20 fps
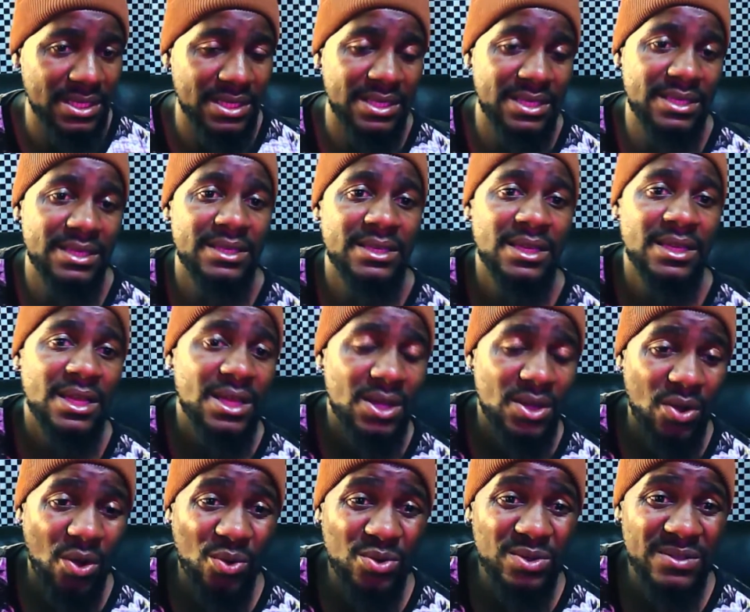he
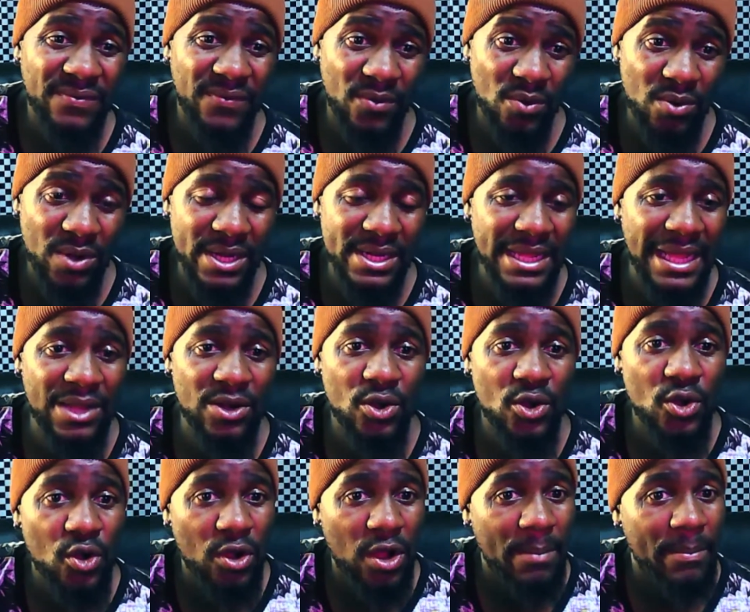goes forward. I don't
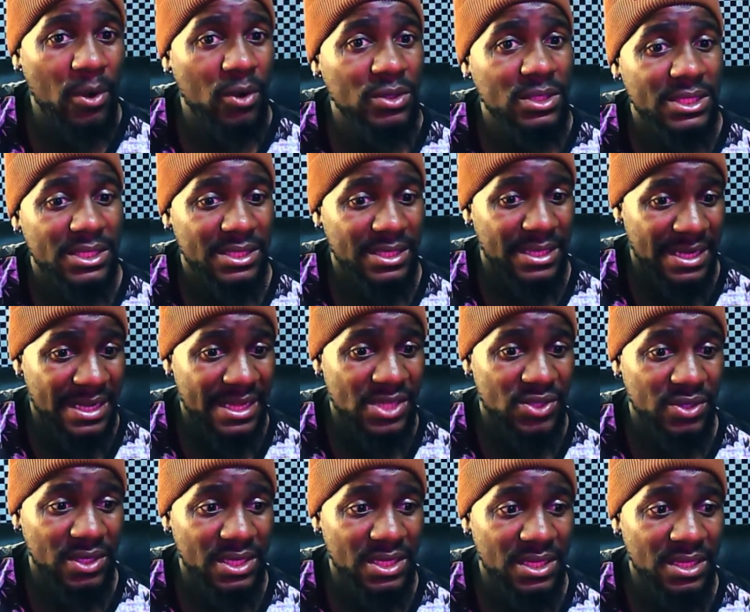know about
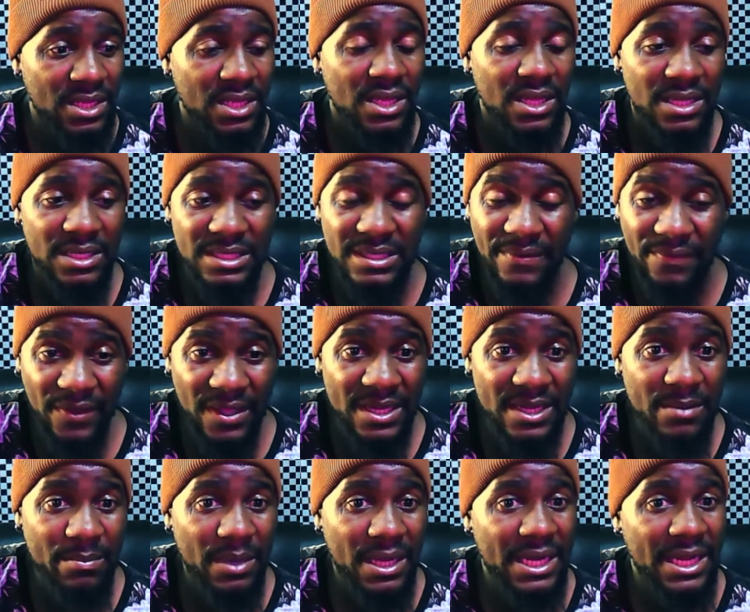actually
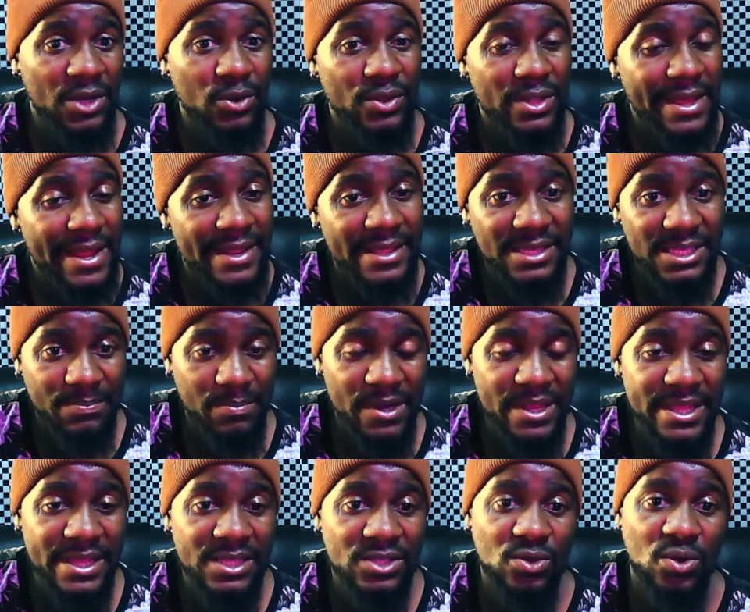defending, but I know that this
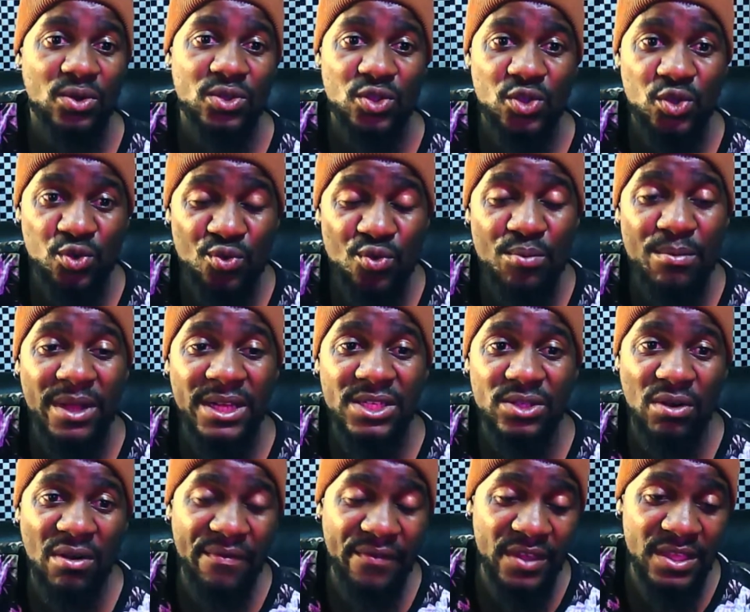player is also too much
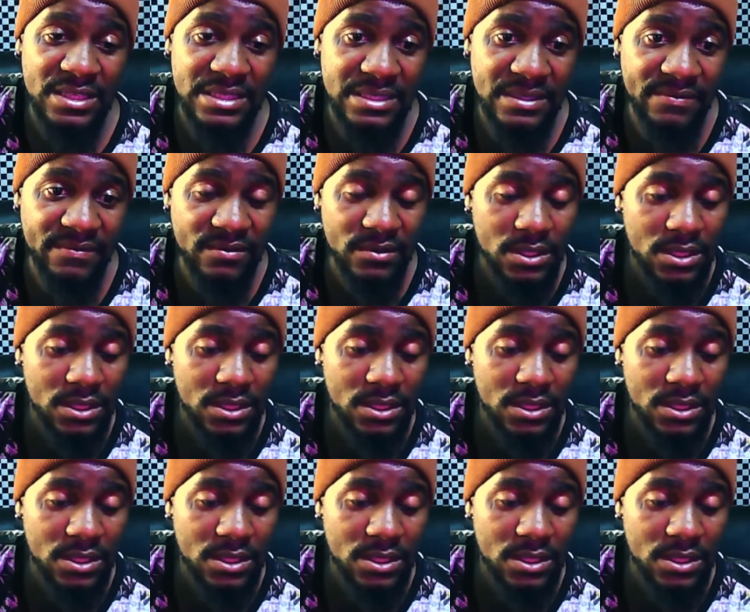offensive.